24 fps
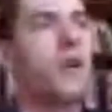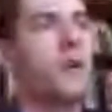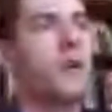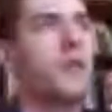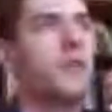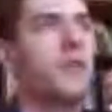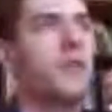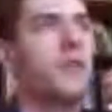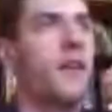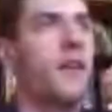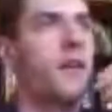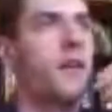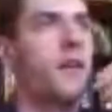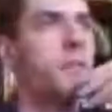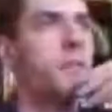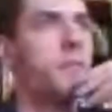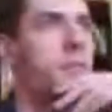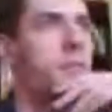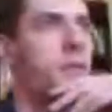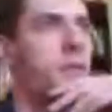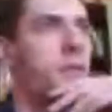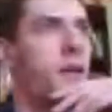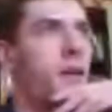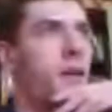archetype
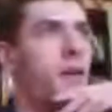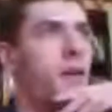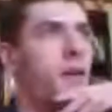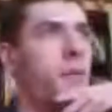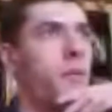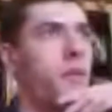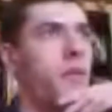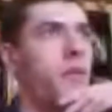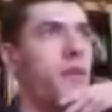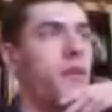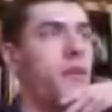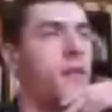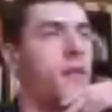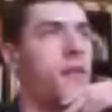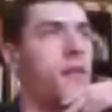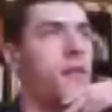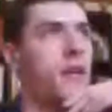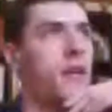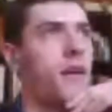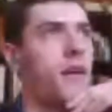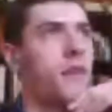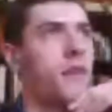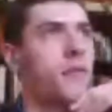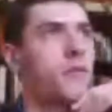within
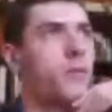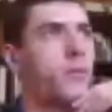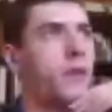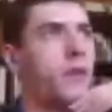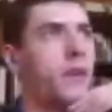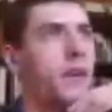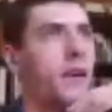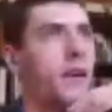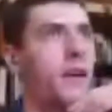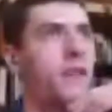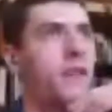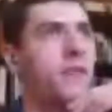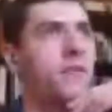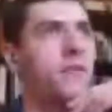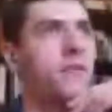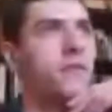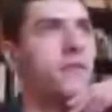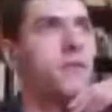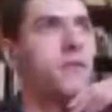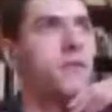that we kind of